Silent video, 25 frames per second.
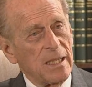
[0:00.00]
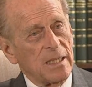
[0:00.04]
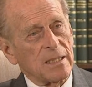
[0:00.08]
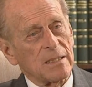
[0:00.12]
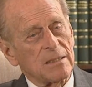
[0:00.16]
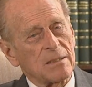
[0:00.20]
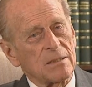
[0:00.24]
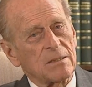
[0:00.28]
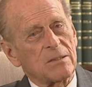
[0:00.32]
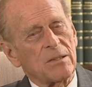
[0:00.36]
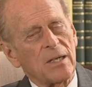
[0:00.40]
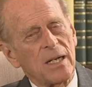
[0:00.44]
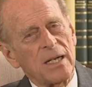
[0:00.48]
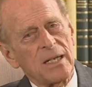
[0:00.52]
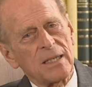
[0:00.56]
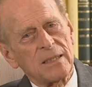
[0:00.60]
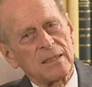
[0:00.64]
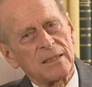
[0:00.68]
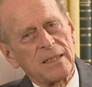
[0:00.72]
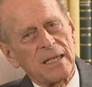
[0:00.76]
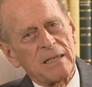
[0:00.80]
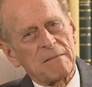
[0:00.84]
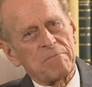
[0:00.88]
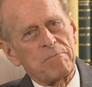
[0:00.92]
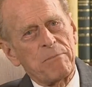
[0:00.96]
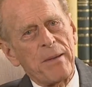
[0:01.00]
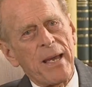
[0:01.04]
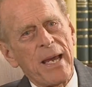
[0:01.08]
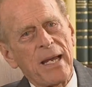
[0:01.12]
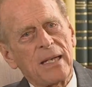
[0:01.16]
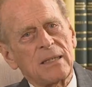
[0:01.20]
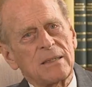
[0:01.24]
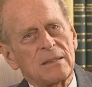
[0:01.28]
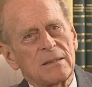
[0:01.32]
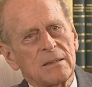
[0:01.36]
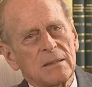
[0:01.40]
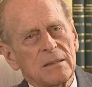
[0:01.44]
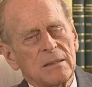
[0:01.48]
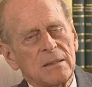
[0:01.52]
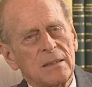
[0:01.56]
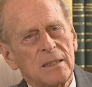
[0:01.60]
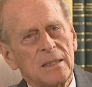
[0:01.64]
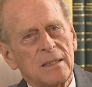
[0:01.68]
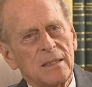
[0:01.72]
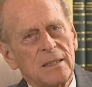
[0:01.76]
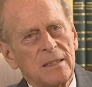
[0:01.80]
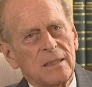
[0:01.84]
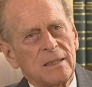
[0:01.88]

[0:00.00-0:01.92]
that, to try and get back to